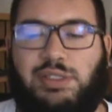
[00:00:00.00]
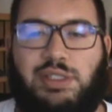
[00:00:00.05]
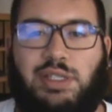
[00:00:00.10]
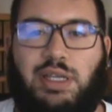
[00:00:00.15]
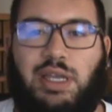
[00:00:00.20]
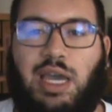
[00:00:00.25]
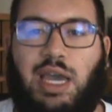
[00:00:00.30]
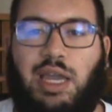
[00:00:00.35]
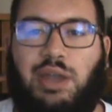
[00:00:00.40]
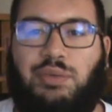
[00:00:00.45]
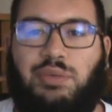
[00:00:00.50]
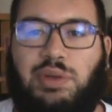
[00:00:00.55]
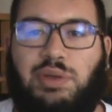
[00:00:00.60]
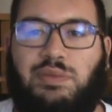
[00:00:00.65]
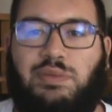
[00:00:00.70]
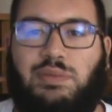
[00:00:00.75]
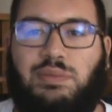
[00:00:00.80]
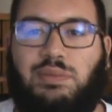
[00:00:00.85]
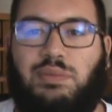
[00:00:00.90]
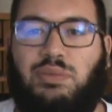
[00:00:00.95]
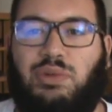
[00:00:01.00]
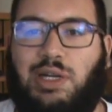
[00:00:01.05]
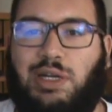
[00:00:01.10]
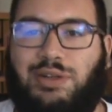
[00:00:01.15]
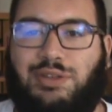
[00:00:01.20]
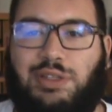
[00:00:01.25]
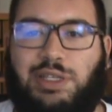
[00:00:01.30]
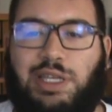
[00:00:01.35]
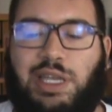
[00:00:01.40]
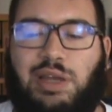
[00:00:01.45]
a guy we've
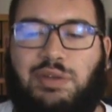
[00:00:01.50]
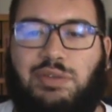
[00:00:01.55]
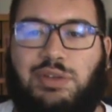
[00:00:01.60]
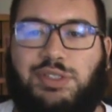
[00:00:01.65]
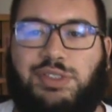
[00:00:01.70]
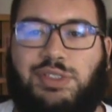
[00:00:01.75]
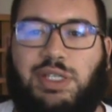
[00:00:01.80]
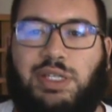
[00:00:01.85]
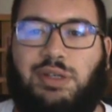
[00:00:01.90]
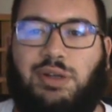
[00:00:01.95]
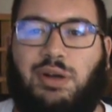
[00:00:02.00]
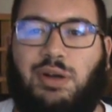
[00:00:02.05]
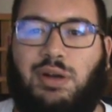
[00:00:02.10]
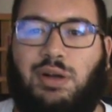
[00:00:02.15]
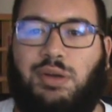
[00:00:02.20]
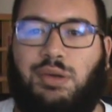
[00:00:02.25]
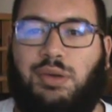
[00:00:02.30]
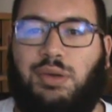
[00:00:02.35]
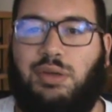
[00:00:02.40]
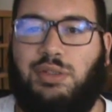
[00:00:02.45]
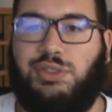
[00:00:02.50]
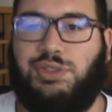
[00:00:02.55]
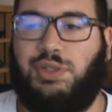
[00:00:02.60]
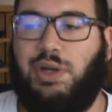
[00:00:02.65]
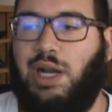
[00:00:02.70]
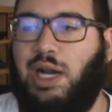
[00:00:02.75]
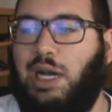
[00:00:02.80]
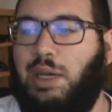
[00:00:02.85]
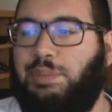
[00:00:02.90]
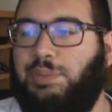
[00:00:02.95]
rarely ever seen hurt or
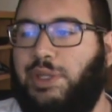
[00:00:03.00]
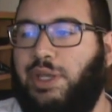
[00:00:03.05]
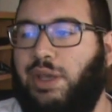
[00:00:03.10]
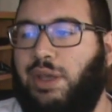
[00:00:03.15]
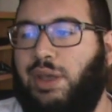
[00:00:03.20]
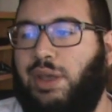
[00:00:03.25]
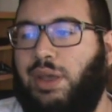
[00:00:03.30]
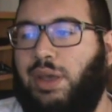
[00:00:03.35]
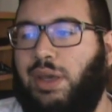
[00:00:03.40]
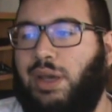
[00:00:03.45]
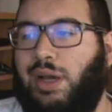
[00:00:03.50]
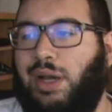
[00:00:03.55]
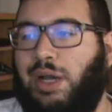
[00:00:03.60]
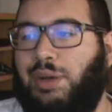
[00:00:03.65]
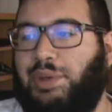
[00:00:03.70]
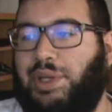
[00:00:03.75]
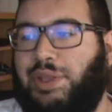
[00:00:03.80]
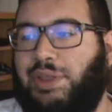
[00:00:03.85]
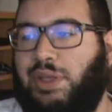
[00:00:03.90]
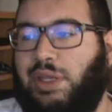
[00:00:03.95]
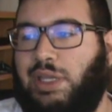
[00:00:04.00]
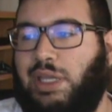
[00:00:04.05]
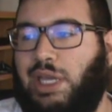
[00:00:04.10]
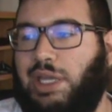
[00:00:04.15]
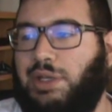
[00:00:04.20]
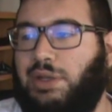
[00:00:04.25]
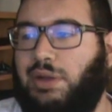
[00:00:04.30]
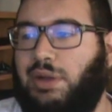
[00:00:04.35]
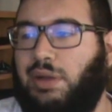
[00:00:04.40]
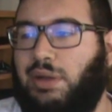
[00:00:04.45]
dropped. I think
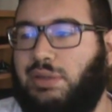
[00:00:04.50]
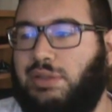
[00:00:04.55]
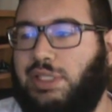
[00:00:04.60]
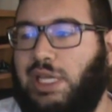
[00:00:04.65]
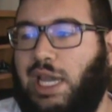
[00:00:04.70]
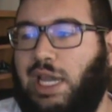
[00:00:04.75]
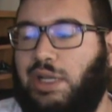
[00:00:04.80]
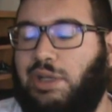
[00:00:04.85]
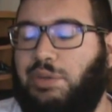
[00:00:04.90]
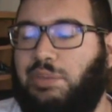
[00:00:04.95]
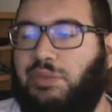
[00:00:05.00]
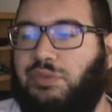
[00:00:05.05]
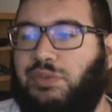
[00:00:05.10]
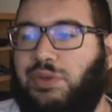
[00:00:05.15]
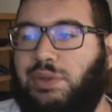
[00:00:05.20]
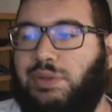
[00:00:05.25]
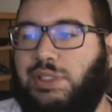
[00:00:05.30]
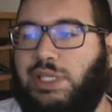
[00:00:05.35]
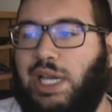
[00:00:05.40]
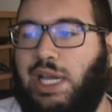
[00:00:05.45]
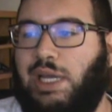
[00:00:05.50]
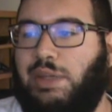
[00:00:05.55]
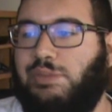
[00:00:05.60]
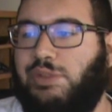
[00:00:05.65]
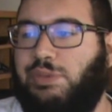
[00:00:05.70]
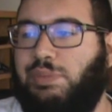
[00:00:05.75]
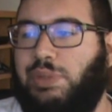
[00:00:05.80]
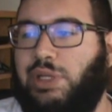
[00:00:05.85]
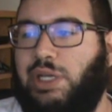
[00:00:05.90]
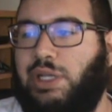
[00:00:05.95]
Edgar tagged him a few
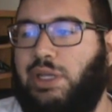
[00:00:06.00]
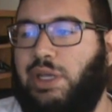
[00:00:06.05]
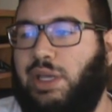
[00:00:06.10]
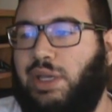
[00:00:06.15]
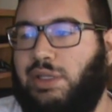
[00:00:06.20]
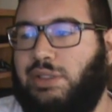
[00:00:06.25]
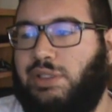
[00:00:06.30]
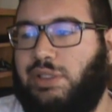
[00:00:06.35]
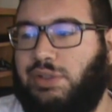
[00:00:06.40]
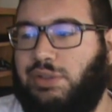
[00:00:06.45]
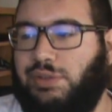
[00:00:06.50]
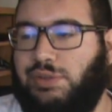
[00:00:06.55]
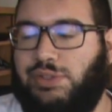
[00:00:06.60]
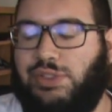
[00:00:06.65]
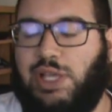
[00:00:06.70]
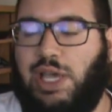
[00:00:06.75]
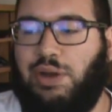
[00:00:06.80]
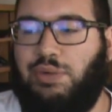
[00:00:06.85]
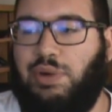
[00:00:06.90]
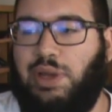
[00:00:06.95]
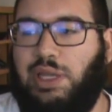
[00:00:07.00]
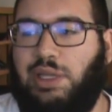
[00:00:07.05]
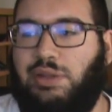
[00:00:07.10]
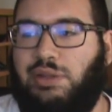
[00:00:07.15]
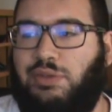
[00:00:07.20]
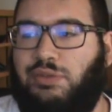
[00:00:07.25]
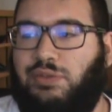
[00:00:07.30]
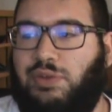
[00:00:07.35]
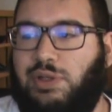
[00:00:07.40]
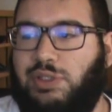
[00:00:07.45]
times, but to lose that way in
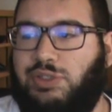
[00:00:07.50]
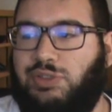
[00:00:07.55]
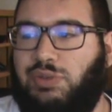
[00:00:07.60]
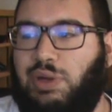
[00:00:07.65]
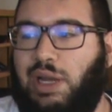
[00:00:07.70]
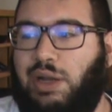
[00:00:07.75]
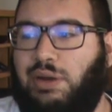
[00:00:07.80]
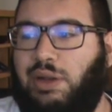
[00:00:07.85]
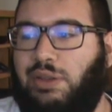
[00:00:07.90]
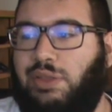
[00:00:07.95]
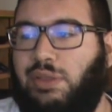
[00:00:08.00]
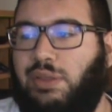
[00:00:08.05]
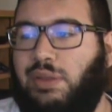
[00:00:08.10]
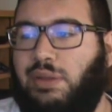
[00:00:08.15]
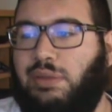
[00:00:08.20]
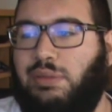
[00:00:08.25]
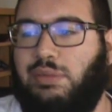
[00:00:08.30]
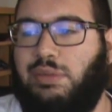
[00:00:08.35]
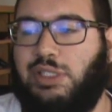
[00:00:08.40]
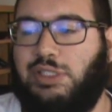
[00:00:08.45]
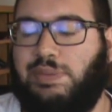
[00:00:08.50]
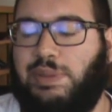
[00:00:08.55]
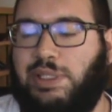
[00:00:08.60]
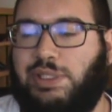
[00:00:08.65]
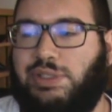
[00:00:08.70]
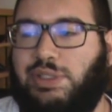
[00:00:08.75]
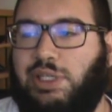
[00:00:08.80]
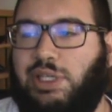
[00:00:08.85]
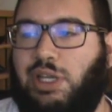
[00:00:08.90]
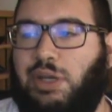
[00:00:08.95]
the first round,
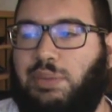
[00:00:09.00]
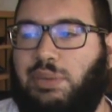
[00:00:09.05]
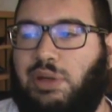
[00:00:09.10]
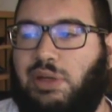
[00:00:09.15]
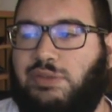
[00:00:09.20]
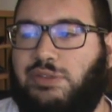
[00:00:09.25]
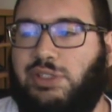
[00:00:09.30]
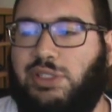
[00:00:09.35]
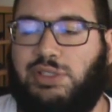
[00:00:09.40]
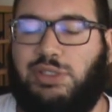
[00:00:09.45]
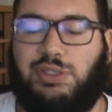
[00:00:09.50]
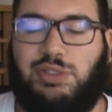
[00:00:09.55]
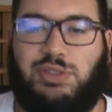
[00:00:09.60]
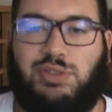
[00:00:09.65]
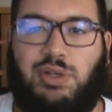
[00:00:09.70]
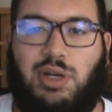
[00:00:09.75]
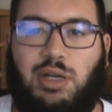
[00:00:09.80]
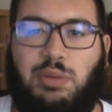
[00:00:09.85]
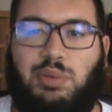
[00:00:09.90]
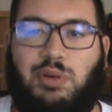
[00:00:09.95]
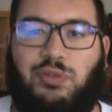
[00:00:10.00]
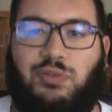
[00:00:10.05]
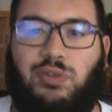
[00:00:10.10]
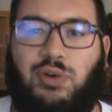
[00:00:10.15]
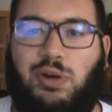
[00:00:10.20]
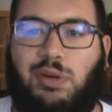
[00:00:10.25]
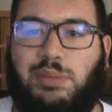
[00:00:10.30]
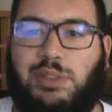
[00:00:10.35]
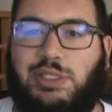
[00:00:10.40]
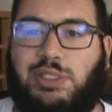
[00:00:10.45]
especially coming off such a strong
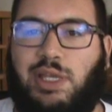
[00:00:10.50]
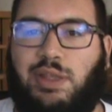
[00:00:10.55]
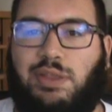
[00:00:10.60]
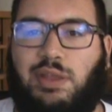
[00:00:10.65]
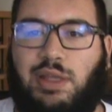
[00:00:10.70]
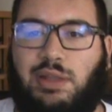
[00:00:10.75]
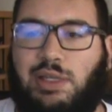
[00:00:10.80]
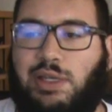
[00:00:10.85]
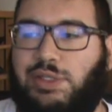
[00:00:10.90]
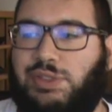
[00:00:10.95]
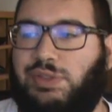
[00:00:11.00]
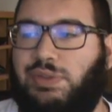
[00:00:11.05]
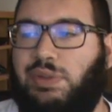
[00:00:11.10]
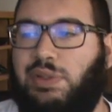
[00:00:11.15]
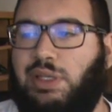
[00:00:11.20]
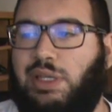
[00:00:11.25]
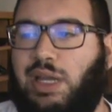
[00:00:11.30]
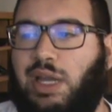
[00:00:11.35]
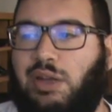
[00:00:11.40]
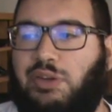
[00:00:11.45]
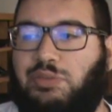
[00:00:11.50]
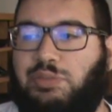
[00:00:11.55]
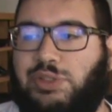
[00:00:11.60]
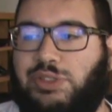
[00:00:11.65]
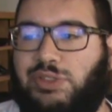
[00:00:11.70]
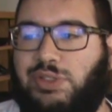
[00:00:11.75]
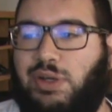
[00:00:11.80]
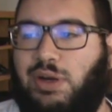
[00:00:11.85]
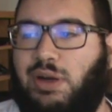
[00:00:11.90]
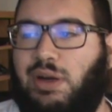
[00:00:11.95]
performance, I thought that was really kind of
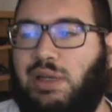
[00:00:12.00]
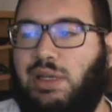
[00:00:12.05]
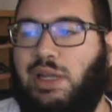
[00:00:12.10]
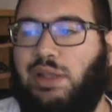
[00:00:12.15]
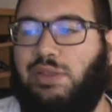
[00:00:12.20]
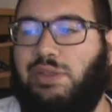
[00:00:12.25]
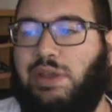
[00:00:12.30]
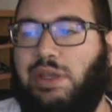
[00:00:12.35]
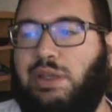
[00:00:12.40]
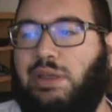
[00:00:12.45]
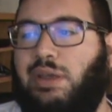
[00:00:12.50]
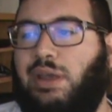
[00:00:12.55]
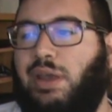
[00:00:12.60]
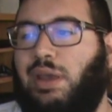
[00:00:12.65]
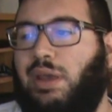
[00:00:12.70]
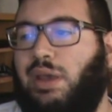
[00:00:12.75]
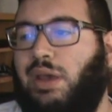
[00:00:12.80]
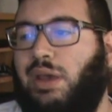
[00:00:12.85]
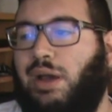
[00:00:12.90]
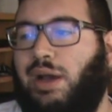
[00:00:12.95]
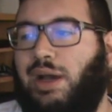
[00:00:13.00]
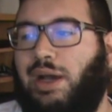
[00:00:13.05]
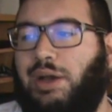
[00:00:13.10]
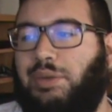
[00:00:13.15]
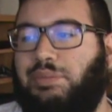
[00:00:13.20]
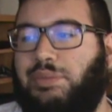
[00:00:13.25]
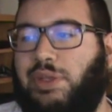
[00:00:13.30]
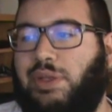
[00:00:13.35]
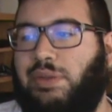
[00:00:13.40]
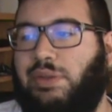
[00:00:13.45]
bizarre, and I think
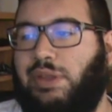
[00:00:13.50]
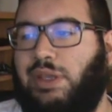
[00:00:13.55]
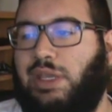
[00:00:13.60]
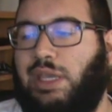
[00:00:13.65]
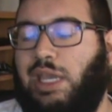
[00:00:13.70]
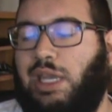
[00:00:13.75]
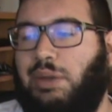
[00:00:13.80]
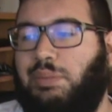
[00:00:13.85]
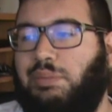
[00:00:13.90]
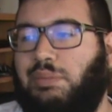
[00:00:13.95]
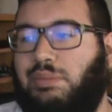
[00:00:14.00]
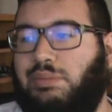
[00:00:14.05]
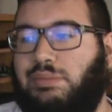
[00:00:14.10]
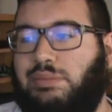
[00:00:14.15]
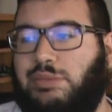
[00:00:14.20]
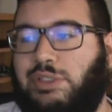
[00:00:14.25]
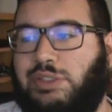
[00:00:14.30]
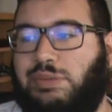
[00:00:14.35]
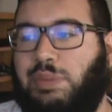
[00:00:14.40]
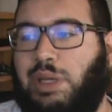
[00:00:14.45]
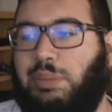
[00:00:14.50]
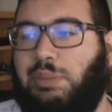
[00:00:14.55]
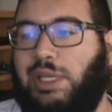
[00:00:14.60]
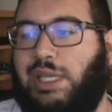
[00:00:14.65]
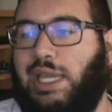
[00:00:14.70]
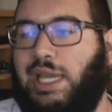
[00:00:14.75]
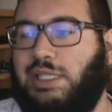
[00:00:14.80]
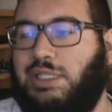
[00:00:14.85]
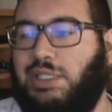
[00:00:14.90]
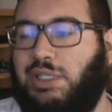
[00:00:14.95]
the game just might be
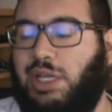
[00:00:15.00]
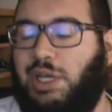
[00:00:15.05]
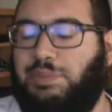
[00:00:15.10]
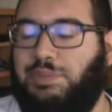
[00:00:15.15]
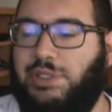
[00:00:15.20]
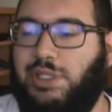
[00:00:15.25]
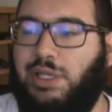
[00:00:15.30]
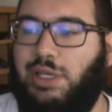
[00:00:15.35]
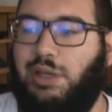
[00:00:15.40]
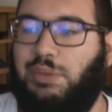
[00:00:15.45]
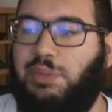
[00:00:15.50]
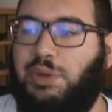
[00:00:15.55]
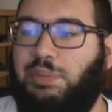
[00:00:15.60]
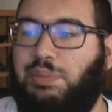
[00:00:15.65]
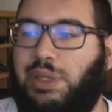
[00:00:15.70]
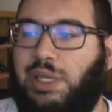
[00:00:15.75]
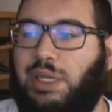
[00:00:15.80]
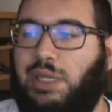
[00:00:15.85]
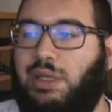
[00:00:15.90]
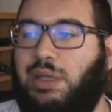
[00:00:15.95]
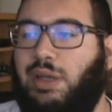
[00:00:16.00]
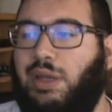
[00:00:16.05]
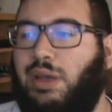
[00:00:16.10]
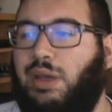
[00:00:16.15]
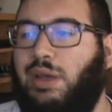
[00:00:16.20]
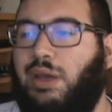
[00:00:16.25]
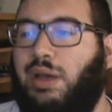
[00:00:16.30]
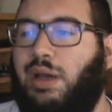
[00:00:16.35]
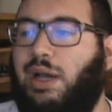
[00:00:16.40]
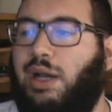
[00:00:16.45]
catching up to him a bit.
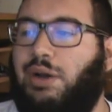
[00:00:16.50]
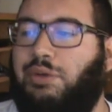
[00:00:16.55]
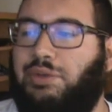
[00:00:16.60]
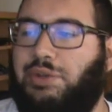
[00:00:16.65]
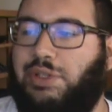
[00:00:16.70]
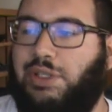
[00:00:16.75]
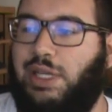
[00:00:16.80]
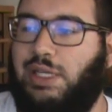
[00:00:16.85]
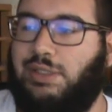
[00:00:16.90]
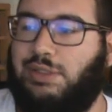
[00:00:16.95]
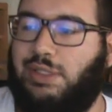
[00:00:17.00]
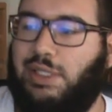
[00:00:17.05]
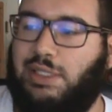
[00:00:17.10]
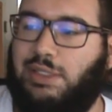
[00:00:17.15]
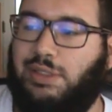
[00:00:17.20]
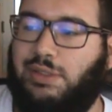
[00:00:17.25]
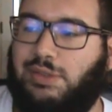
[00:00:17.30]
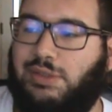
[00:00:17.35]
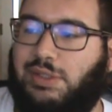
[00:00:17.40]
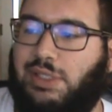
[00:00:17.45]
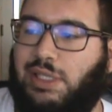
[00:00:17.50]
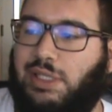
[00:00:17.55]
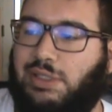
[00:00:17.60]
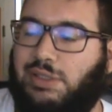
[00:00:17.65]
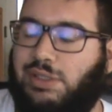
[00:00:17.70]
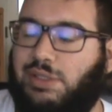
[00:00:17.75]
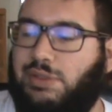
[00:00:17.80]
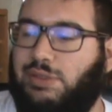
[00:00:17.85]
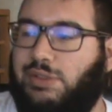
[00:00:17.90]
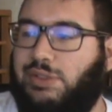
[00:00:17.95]
With guys like Dos
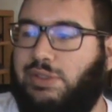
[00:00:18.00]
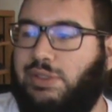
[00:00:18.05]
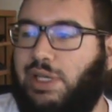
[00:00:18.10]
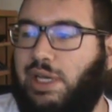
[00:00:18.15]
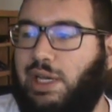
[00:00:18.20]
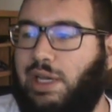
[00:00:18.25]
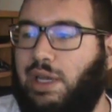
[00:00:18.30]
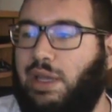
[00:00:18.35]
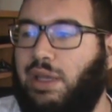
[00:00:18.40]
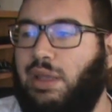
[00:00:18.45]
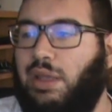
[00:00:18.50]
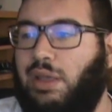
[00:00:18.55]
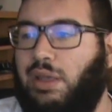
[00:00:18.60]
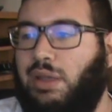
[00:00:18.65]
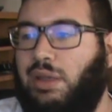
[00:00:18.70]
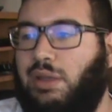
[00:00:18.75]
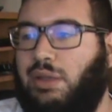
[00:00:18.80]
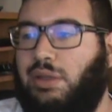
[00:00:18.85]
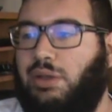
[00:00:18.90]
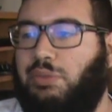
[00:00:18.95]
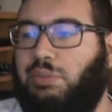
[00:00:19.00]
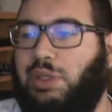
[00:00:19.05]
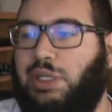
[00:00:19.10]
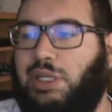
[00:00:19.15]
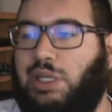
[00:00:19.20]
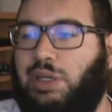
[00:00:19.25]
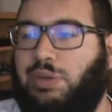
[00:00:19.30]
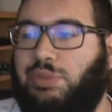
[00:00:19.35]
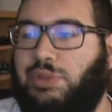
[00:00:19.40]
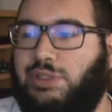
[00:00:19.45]
Anjos, being
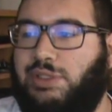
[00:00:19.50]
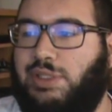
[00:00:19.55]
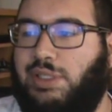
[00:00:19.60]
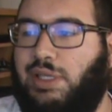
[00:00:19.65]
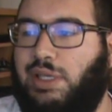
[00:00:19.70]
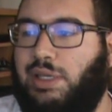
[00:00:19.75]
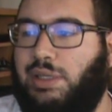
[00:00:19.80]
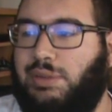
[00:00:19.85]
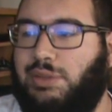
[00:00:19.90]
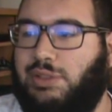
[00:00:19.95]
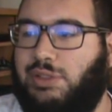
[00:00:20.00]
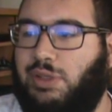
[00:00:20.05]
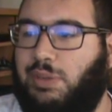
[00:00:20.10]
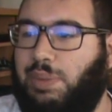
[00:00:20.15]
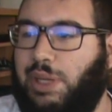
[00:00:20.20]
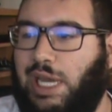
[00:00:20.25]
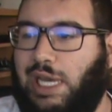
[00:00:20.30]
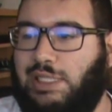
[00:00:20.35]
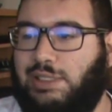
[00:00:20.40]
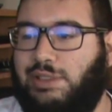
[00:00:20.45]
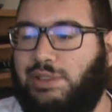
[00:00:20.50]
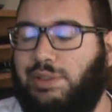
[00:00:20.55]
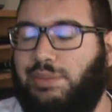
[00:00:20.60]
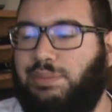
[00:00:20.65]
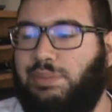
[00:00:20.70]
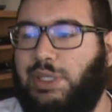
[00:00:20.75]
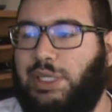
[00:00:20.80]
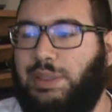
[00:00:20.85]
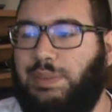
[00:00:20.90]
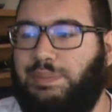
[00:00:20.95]
able to surpass
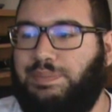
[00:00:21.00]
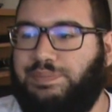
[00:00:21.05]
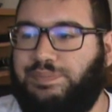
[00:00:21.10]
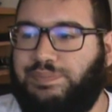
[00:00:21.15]
him. But,